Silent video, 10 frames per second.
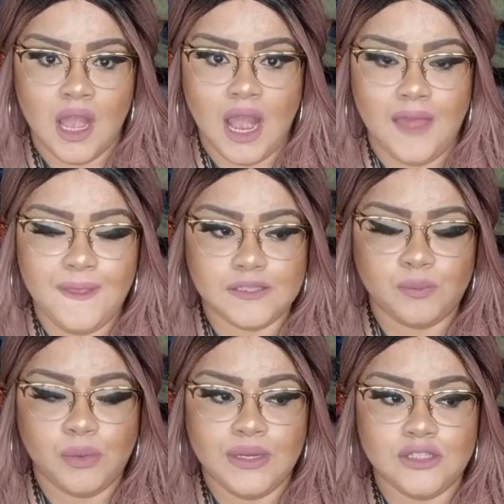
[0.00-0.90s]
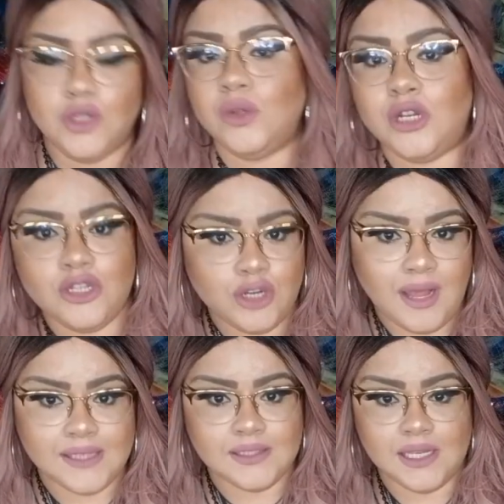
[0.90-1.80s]
at this point, you learn your
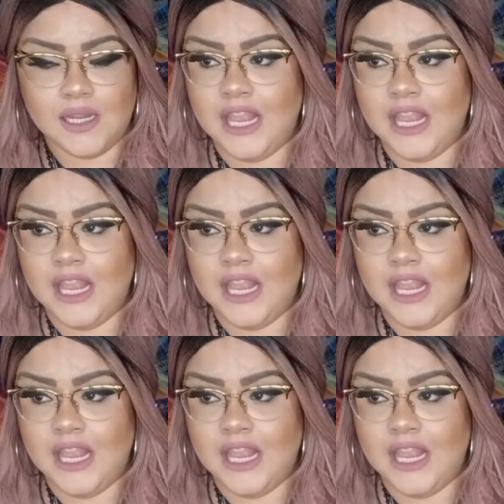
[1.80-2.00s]
lesson.